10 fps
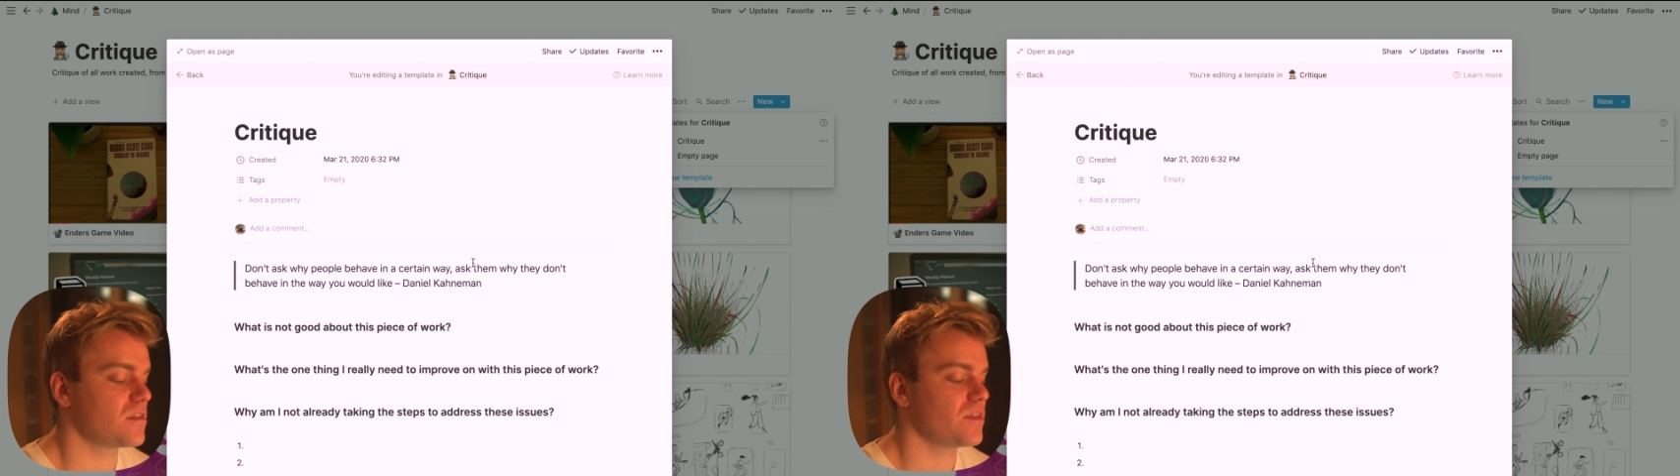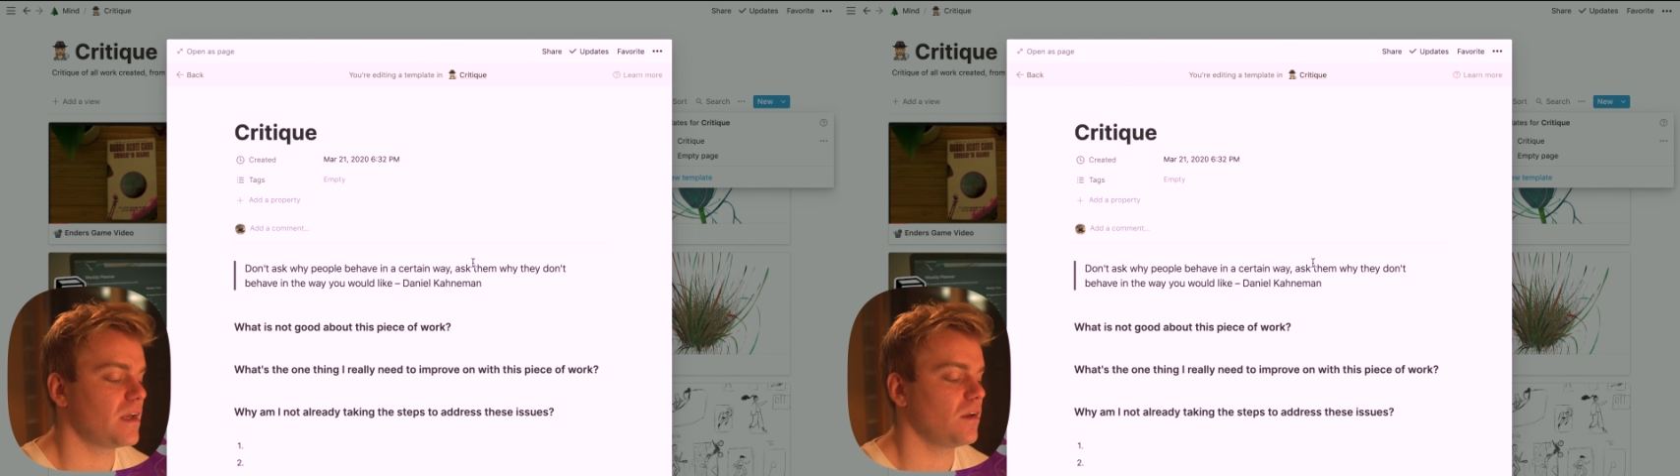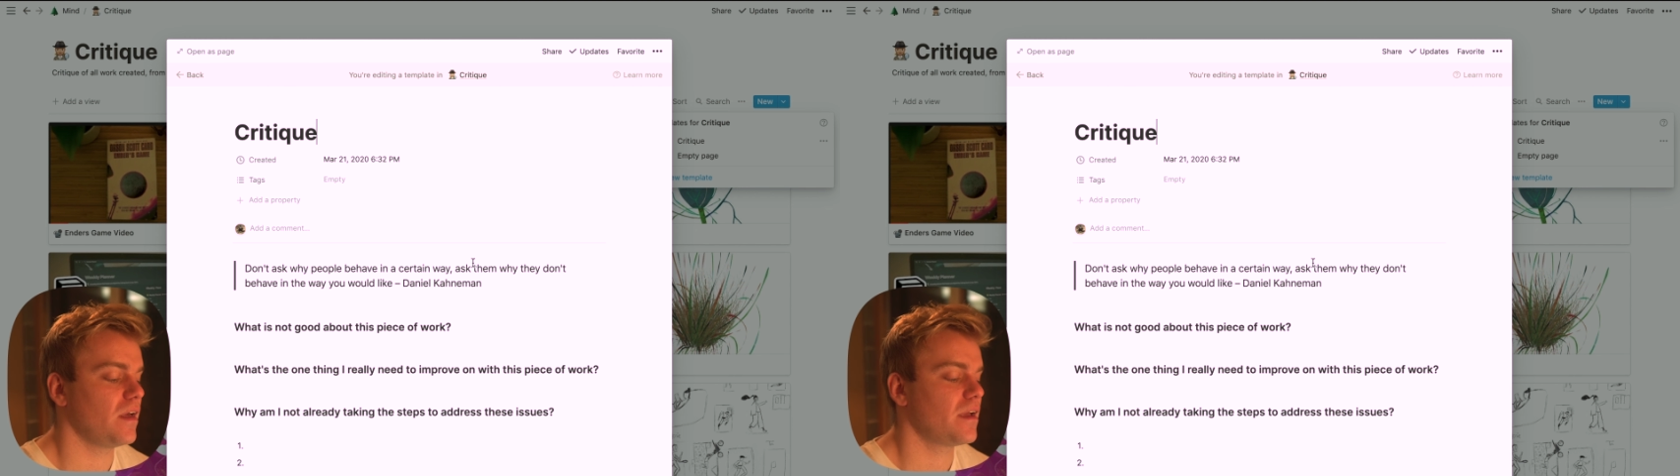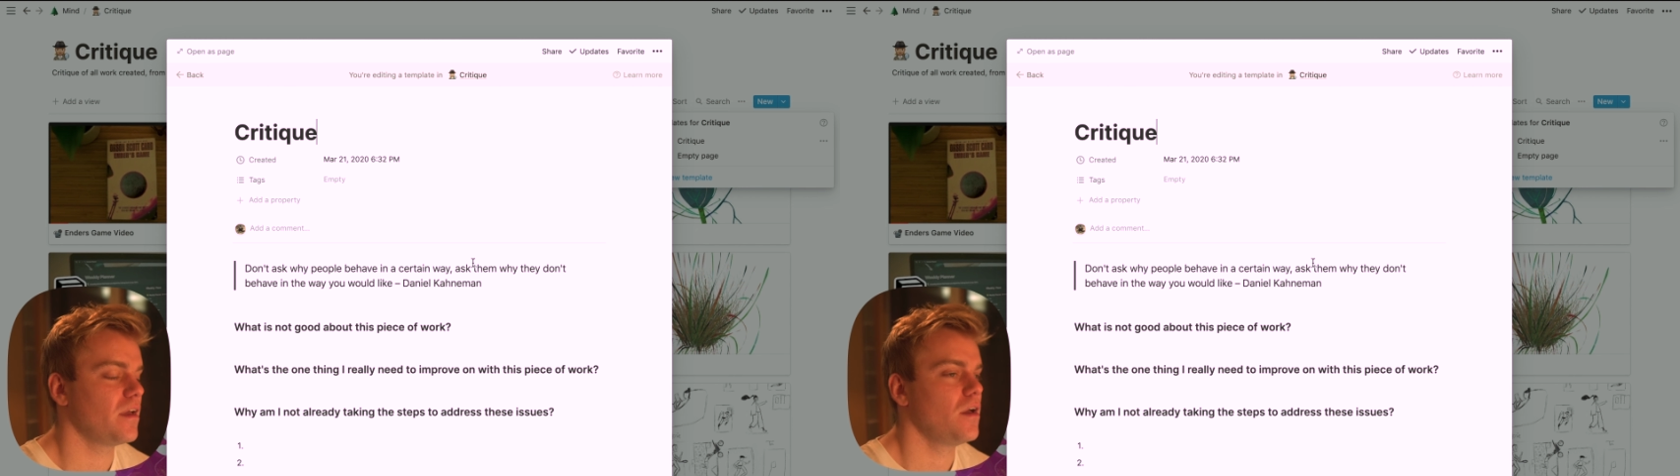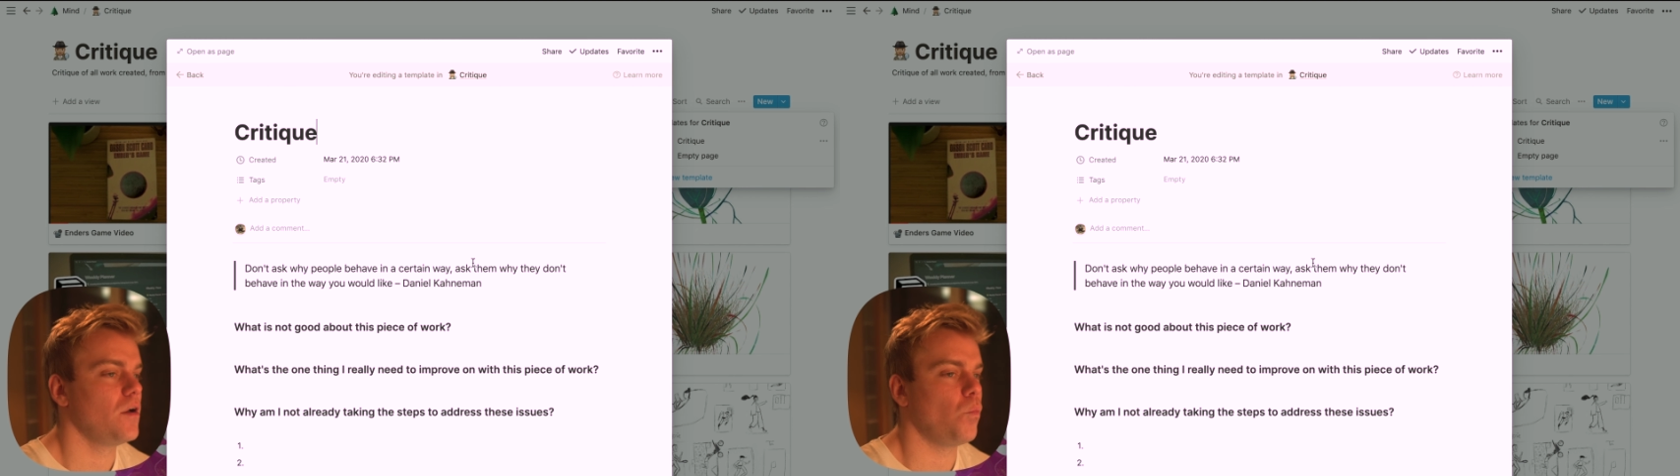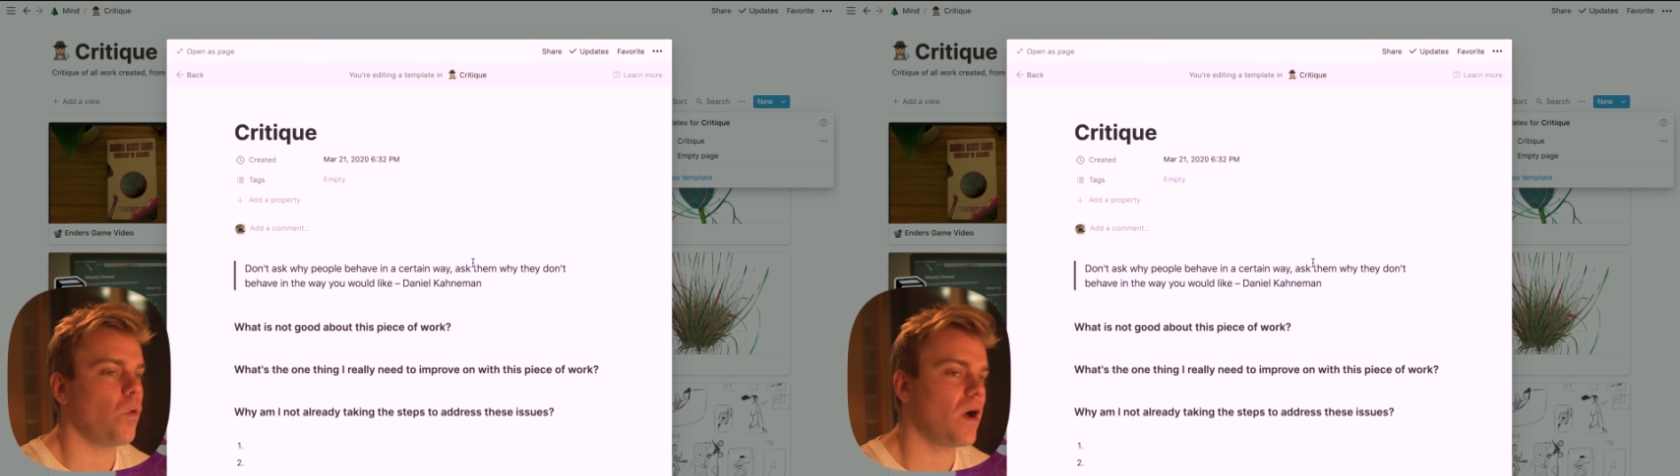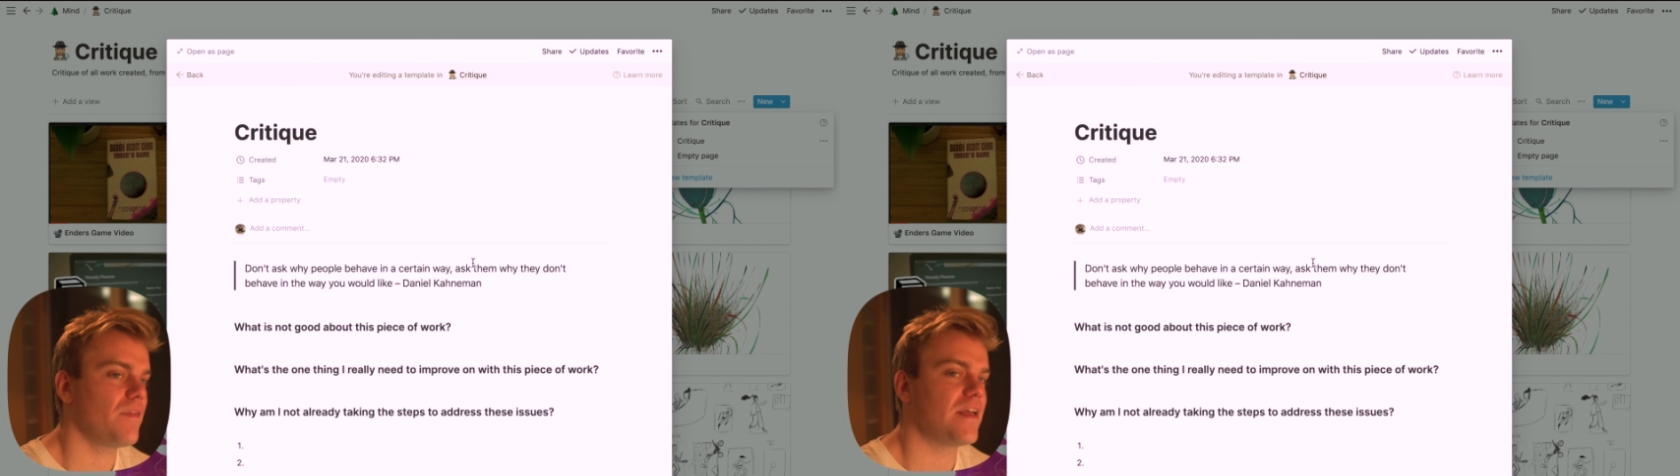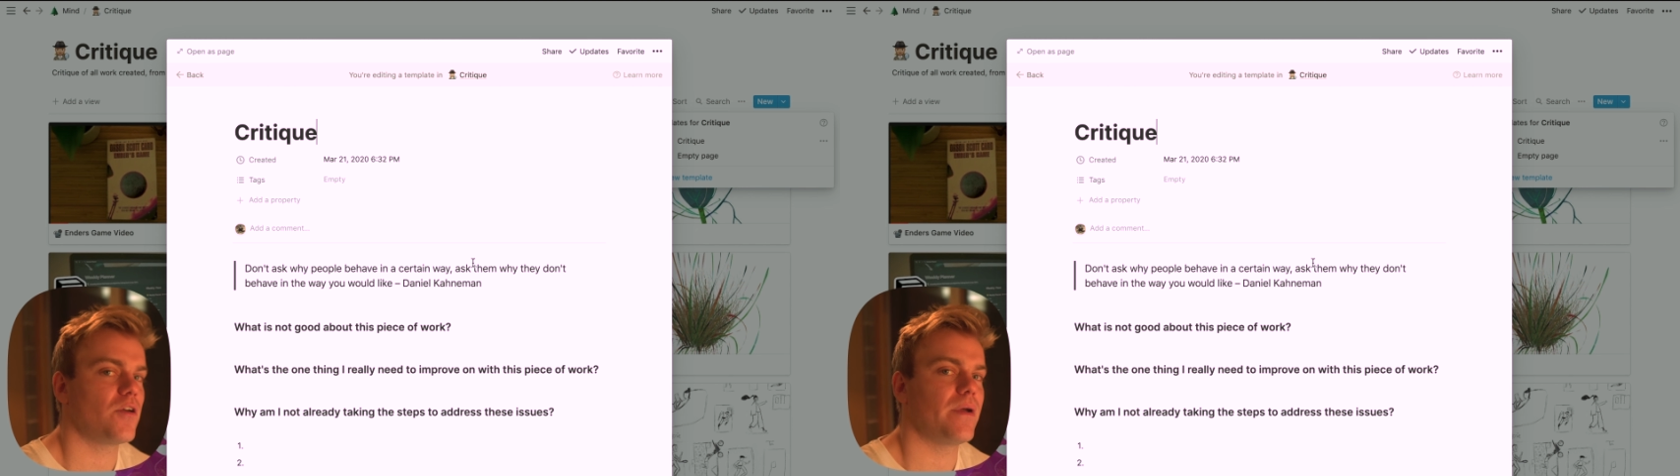to think like, why
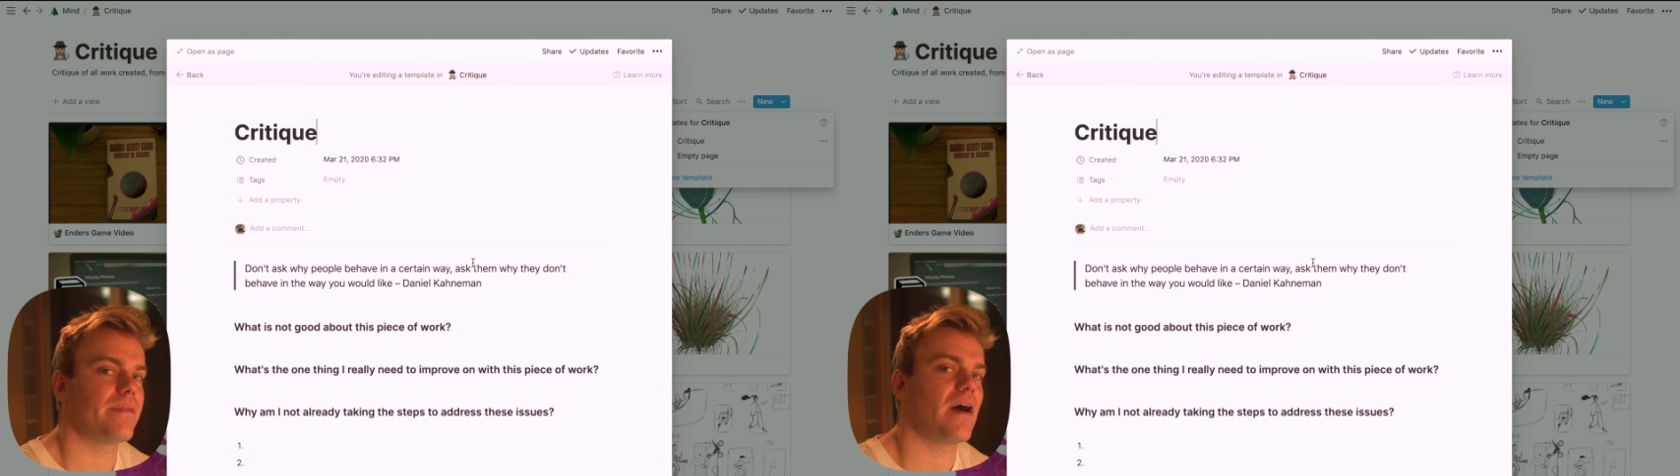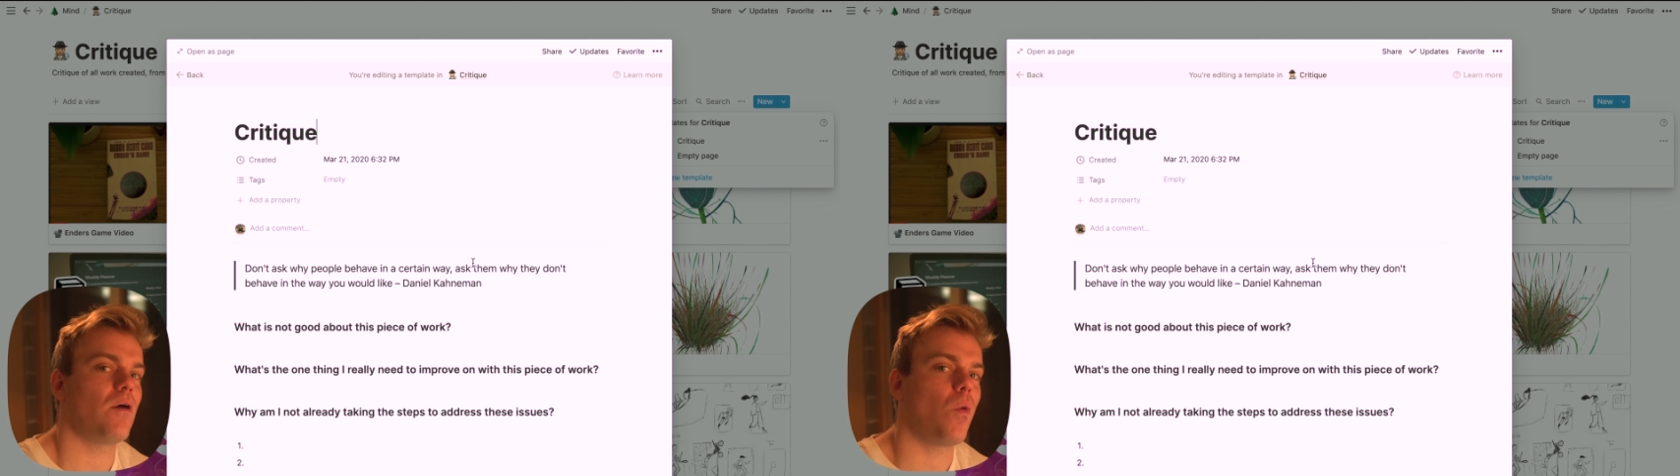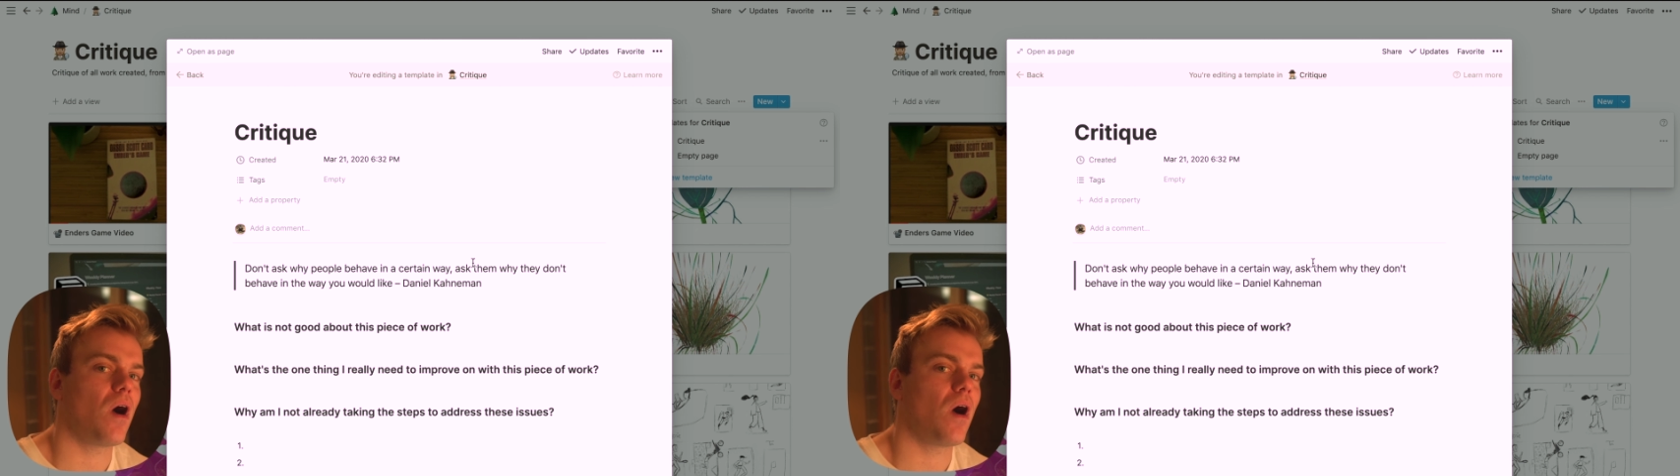are they doing that?